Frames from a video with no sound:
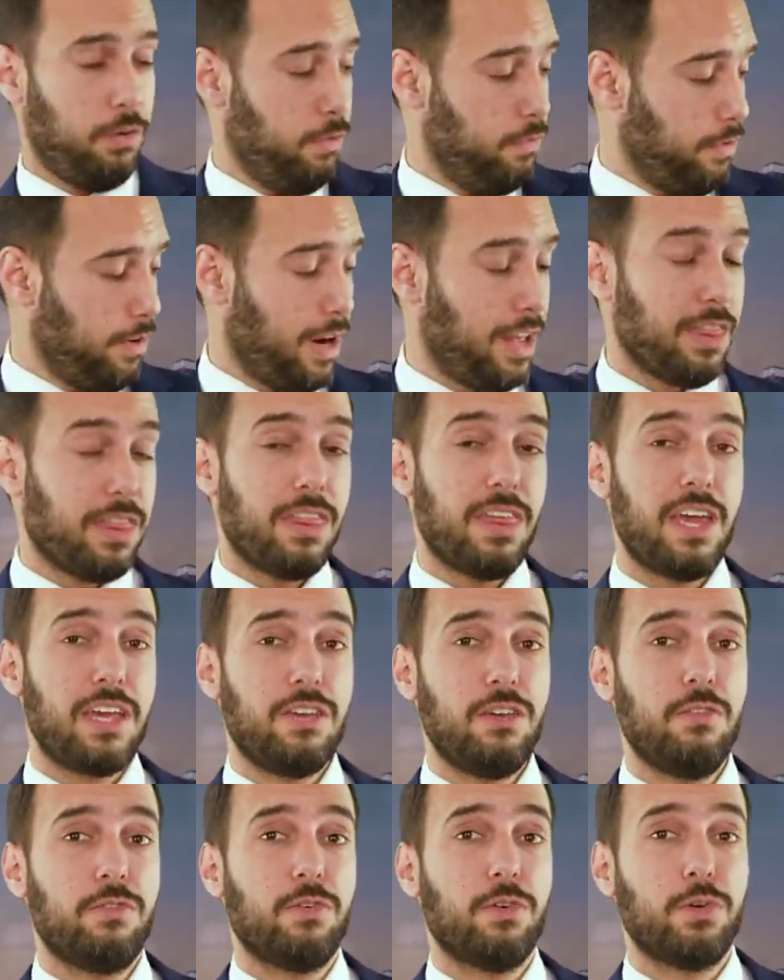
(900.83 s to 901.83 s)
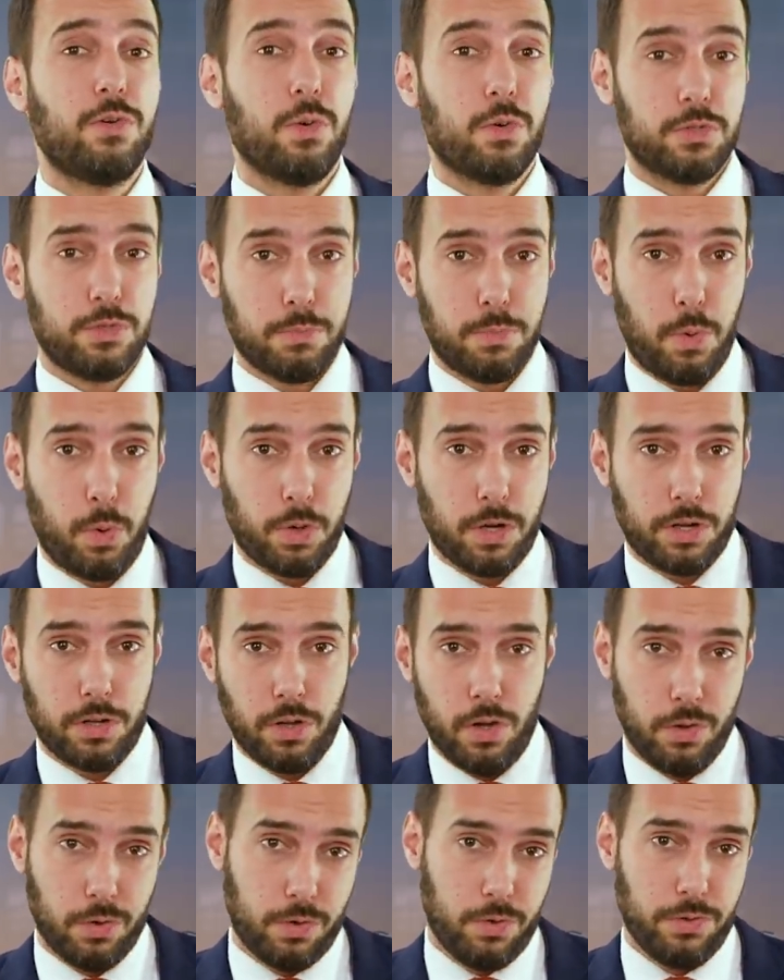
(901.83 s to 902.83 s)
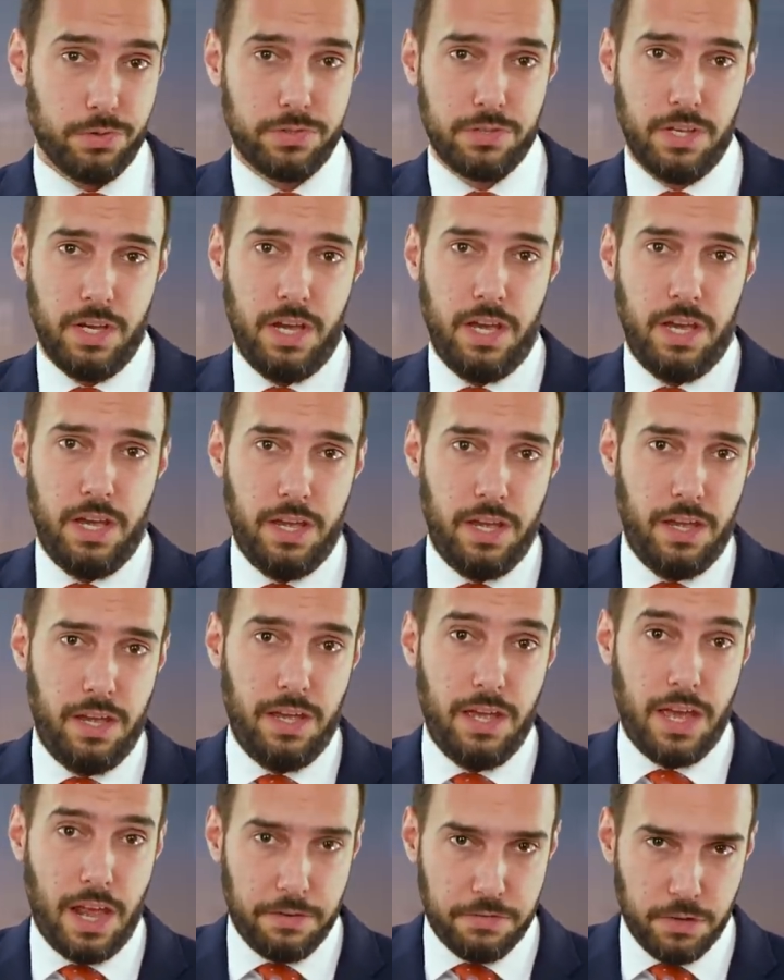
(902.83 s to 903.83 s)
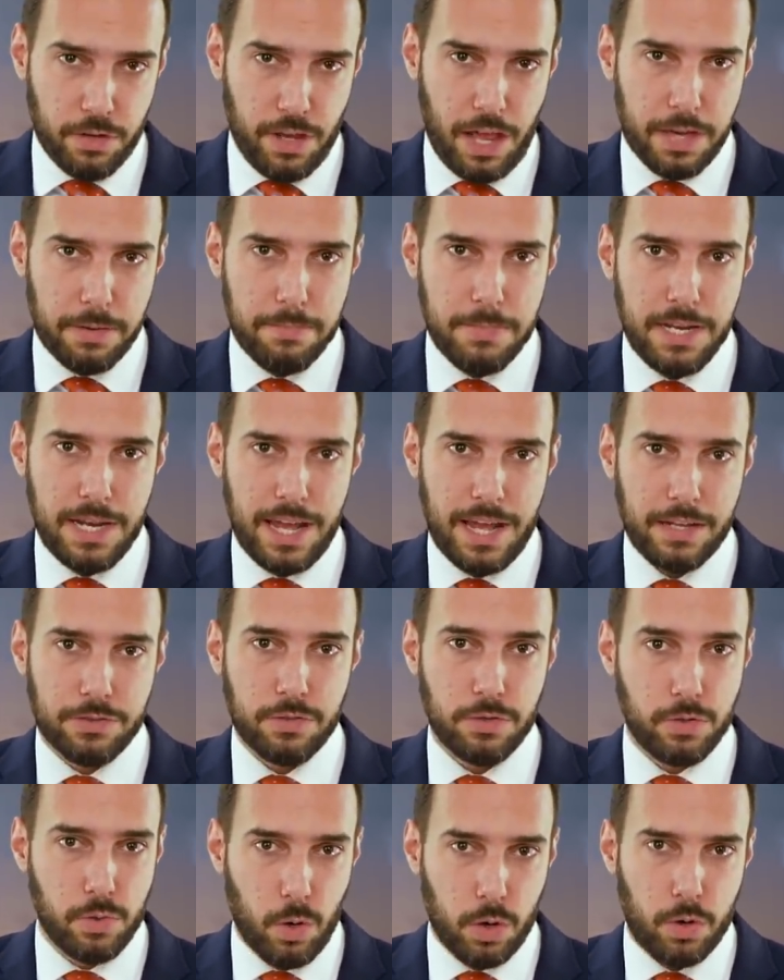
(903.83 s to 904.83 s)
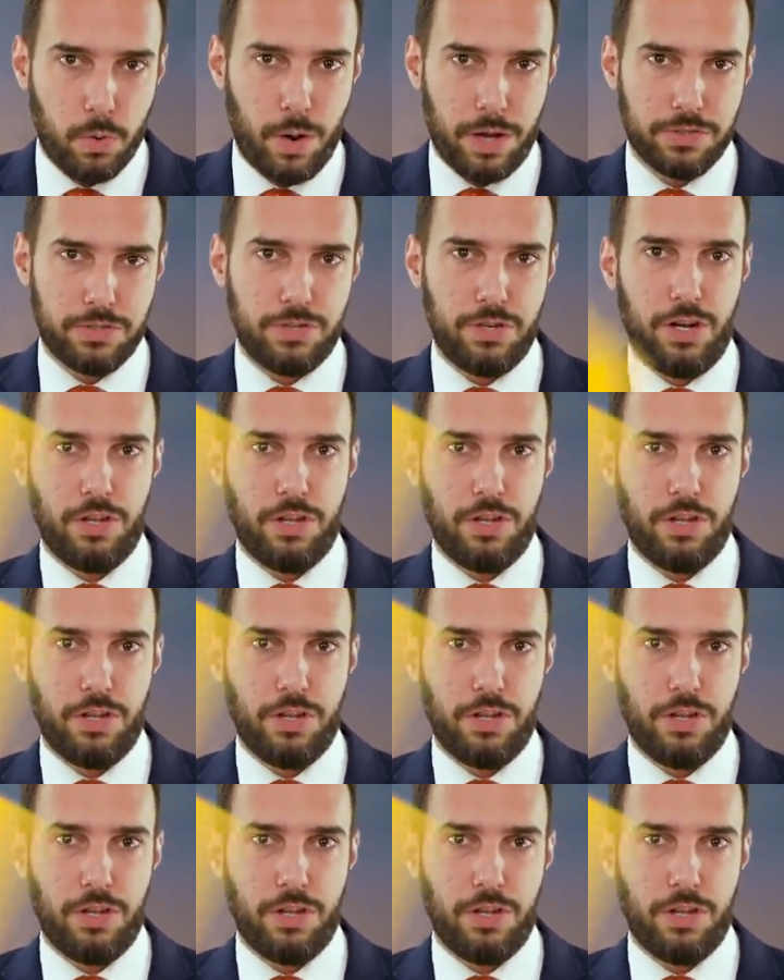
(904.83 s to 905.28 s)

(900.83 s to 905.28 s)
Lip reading: Hoover, and thank you for your support on Locals. And if you'd like me to answer your question